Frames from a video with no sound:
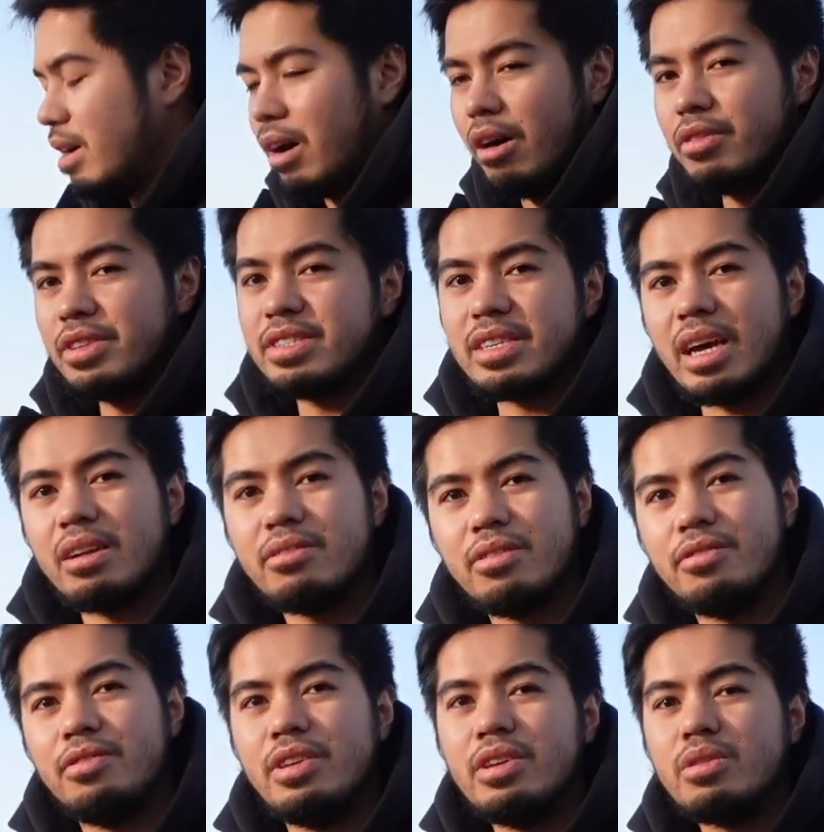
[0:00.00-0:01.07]
on the side of the
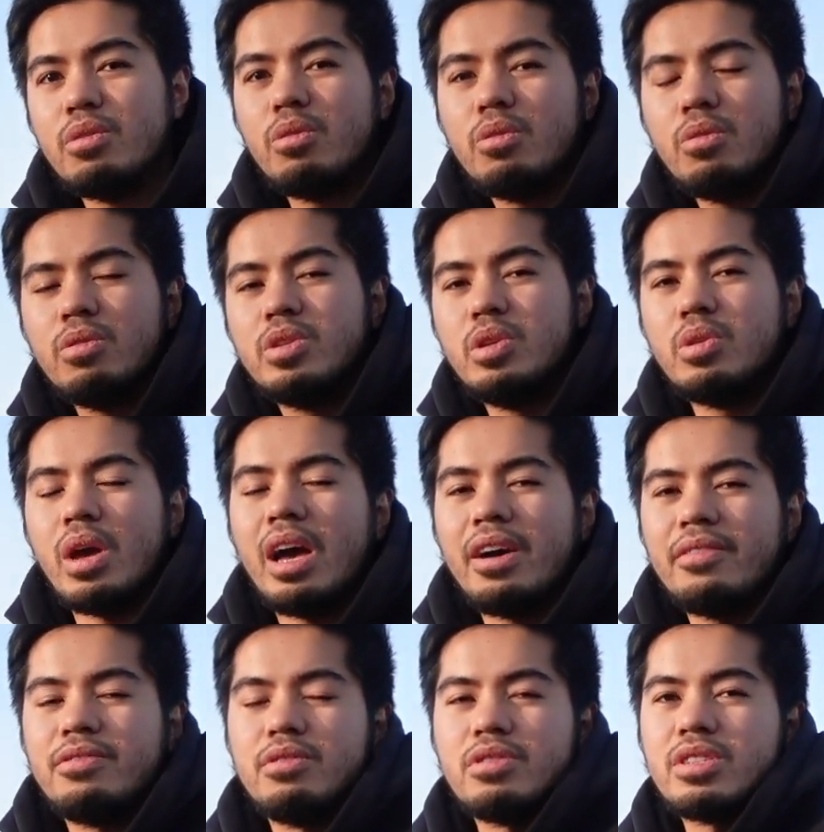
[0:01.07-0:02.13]
vehicle, you
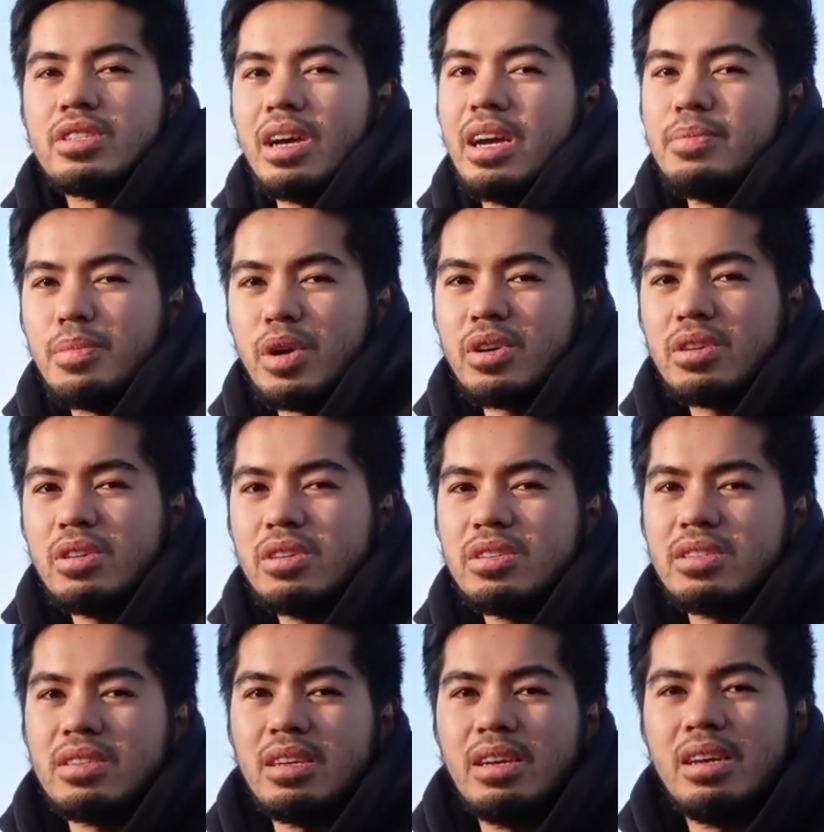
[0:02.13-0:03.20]
have your side
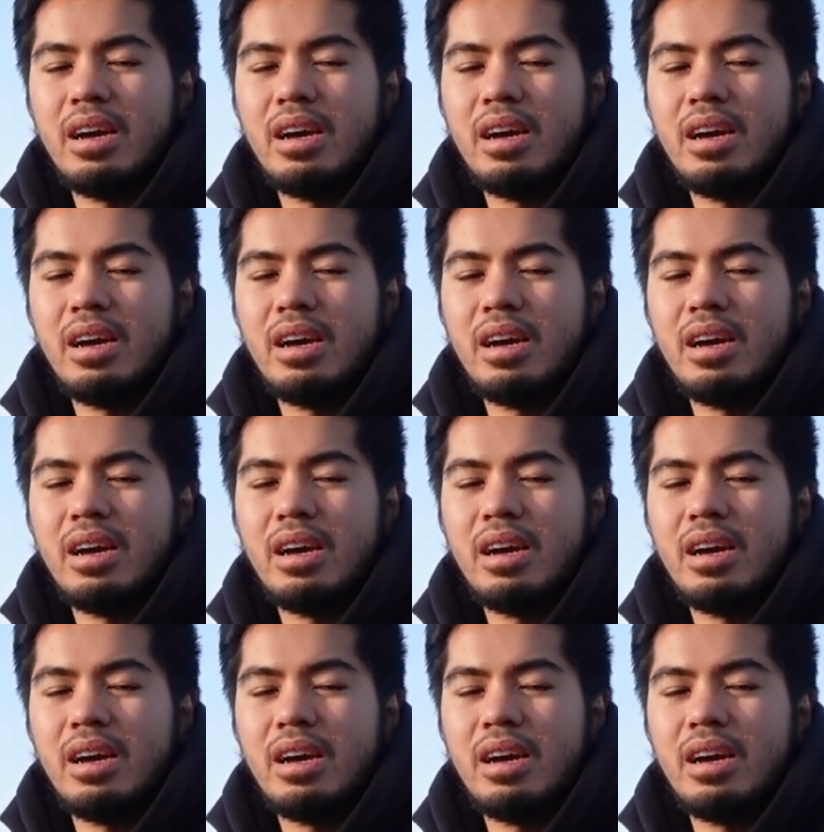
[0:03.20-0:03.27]
markers.